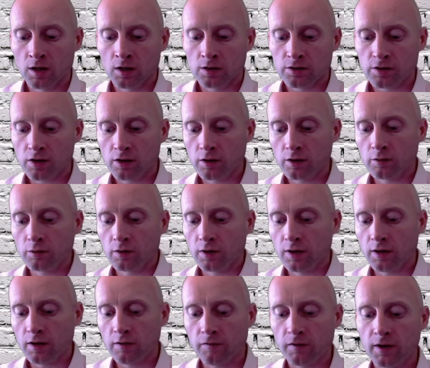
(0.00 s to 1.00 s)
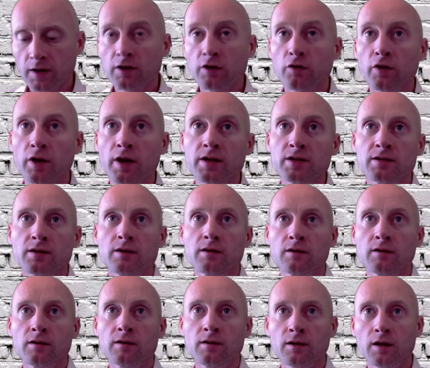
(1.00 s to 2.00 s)
So if I create
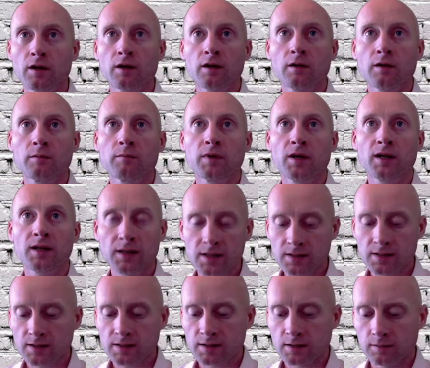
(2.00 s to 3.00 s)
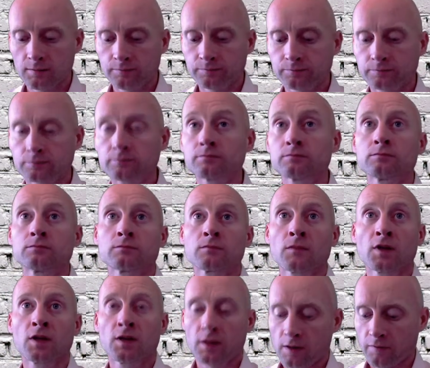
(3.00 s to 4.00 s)
a, um, a list,
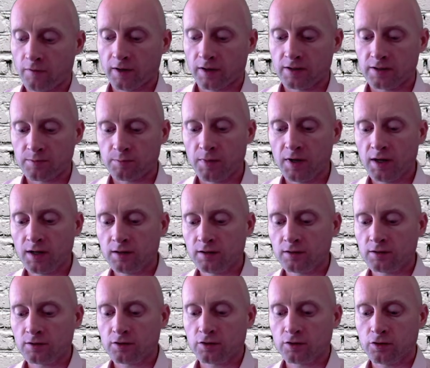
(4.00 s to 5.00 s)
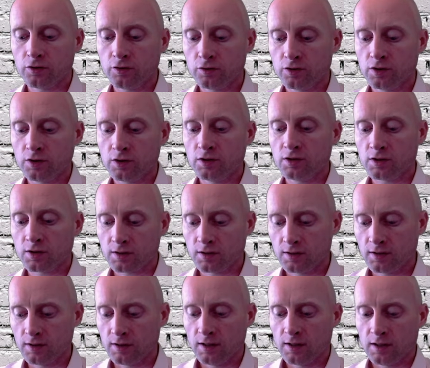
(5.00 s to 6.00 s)
if I can spell student
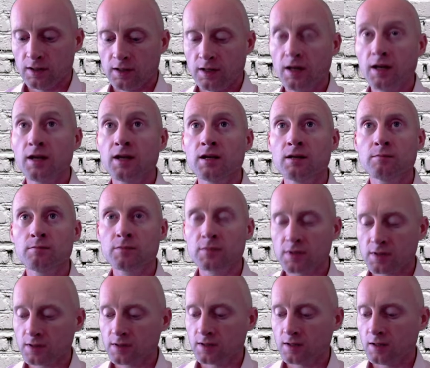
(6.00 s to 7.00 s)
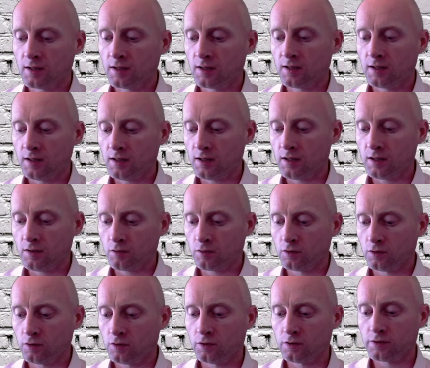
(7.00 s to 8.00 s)
names
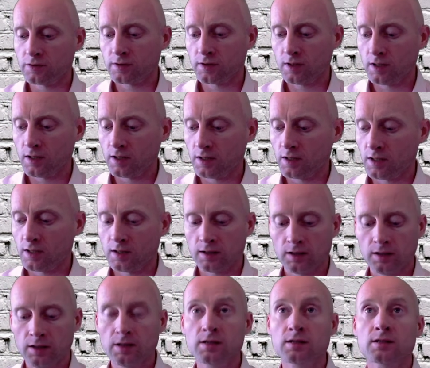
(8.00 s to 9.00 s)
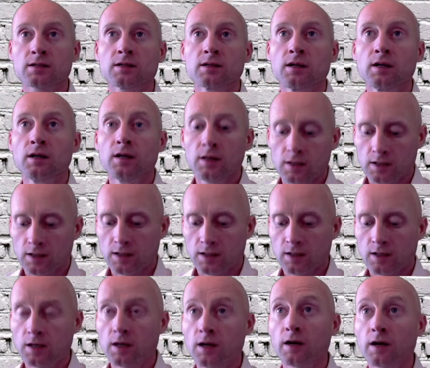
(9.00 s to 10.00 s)
equals and then a list, I
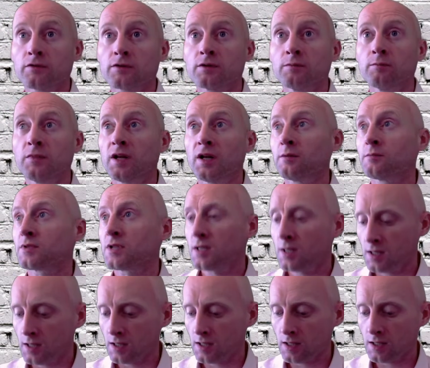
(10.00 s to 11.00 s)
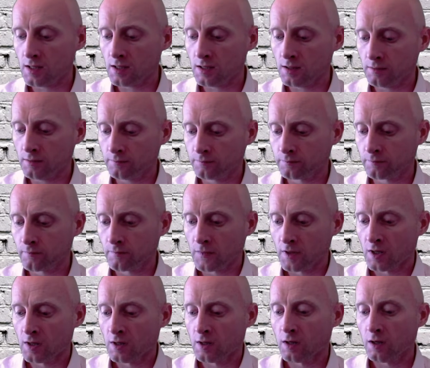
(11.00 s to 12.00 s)
have some names here.
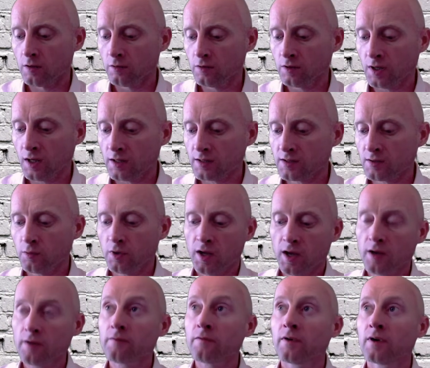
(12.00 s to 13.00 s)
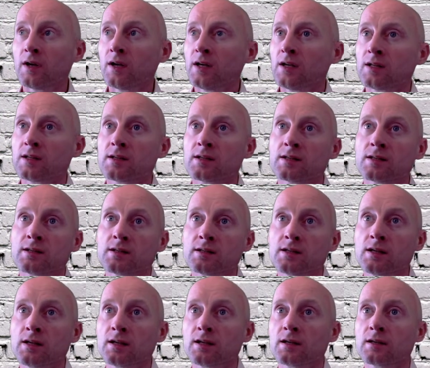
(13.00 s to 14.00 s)
Okay, so we have
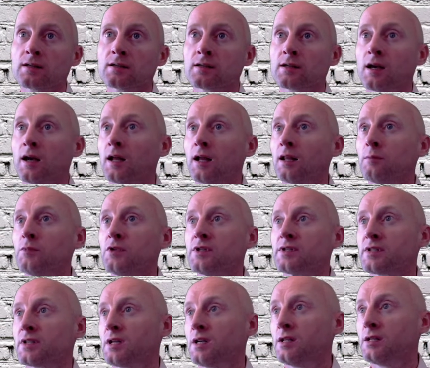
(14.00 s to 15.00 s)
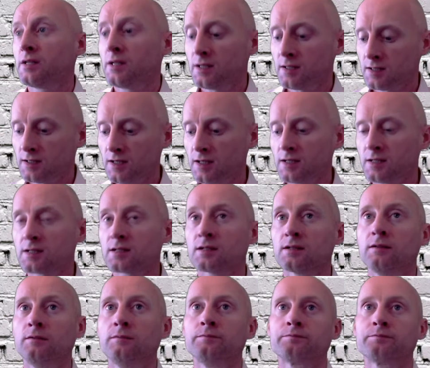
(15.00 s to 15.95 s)
six elements in this list